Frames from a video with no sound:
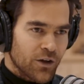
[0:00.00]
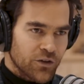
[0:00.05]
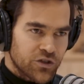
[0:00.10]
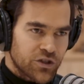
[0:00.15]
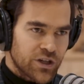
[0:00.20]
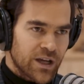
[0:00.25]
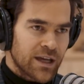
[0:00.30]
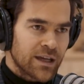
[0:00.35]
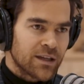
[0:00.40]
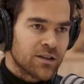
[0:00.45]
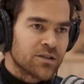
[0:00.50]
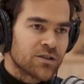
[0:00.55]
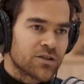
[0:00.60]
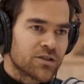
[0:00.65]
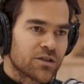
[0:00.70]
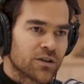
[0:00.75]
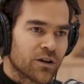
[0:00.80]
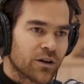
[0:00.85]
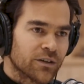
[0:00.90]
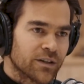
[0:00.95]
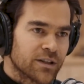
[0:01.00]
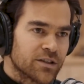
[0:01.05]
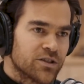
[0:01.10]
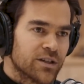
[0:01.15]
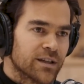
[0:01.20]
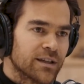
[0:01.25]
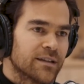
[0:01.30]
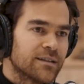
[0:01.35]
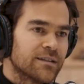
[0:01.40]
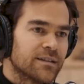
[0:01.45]
change, on
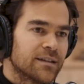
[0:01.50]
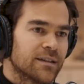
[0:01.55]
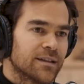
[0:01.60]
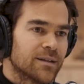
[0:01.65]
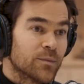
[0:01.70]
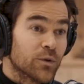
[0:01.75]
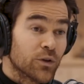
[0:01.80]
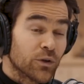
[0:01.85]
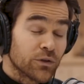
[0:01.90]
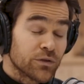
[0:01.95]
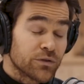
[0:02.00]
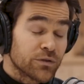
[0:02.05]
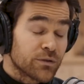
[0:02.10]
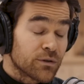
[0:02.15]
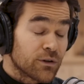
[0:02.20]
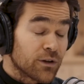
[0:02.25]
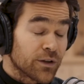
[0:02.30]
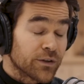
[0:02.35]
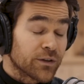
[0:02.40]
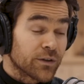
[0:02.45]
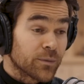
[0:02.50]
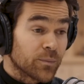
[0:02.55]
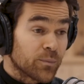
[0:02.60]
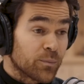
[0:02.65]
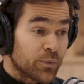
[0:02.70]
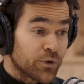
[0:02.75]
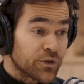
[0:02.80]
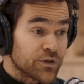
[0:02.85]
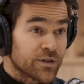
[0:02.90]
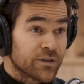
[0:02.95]
agility, but also a lot on
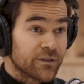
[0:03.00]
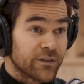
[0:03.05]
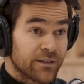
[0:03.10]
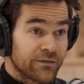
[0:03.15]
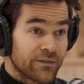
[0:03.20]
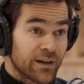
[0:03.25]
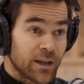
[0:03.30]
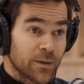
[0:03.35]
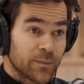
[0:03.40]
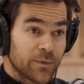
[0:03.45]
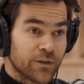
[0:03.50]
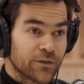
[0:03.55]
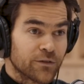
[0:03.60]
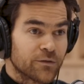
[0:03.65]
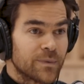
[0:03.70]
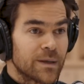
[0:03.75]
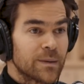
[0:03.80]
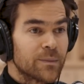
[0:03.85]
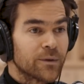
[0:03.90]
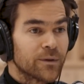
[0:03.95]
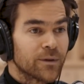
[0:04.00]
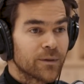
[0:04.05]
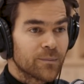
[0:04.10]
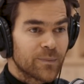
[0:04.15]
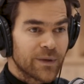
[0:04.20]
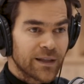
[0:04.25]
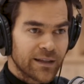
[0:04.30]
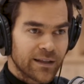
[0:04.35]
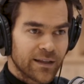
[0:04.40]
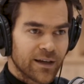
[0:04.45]
personal development of people,
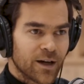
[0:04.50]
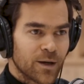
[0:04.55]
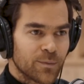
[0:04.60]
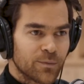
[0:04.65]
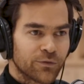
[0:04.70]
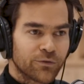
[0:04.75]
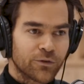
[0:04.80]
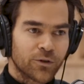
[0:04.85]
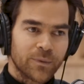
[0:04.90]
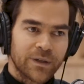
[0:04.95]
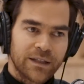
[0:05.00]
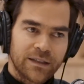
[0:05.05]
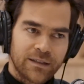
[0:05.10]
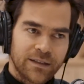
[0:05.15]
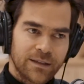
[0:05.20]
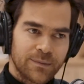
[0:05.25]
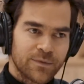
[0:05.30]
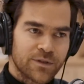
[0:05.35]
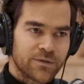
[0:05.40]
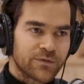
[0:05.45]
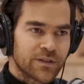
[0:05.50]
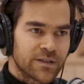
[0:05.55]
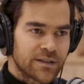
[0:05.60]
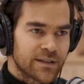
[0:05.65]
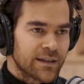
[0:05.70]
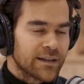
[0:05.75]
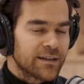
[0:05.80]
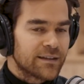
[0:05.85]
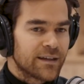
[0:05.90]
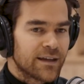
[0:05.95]
building high-performing teams,
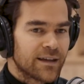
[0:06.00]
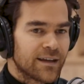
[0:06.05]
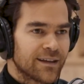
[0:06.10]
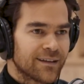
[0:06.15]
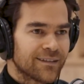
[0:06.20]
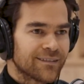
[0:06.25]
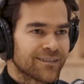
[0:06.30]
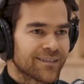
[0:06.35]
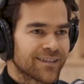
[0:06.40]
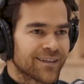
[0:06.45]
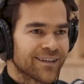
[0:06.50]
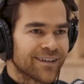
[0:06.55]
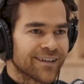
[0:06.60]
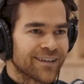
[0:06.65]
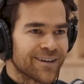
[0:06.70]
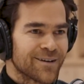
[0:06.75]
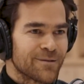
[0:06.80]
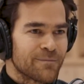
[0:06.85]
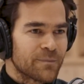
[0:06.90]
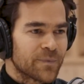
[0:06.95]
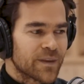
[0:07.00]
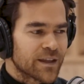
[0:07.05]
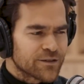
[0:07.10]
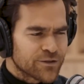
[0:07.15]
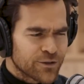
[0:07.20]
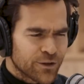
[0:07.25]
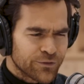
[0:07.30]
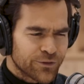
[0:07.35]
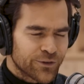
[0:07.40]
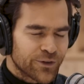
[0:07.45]
facilitating. That
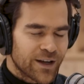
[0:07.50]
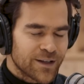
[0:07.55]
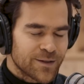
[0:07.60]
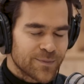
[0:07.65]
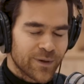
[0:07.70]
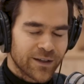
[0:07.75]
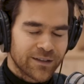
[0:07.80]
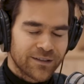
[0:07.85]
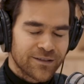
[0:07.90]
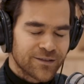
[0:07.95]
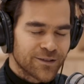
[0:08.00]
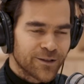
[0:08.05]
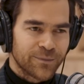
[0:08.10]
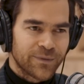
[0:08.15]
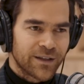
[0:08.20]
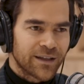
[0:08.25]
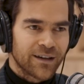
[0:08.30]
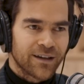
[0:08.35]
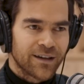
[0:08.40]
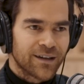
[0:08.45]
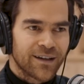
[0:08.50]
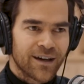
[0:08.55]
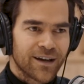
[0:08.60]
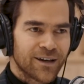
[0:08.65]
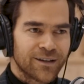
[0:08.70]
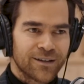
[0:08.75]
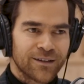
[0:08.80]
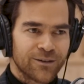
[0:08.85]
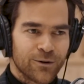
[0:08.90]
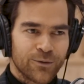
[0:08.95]
softer aspect is something
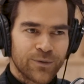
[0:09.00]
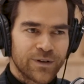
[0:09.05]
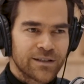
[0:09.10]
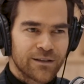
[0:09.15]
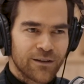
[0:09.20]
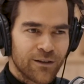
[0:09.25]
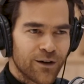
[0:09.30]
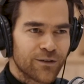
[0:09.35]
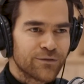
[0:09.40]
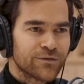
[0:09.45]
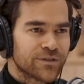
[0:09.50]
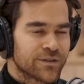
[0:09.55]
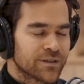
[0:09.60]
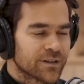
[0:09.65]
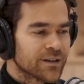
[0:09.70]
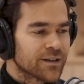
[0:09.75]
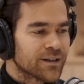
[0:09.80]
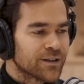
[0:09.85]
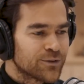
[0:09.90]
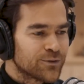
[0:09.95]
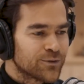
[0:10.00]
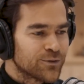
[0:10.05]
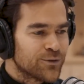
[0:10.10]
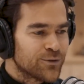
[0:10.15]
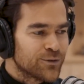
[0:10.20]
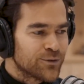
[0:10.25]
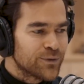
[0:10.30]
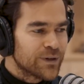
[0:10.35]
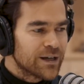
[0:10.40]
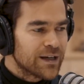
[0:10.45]
I always loved to
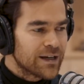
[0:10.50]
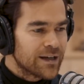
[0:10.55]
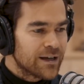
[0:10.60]
do.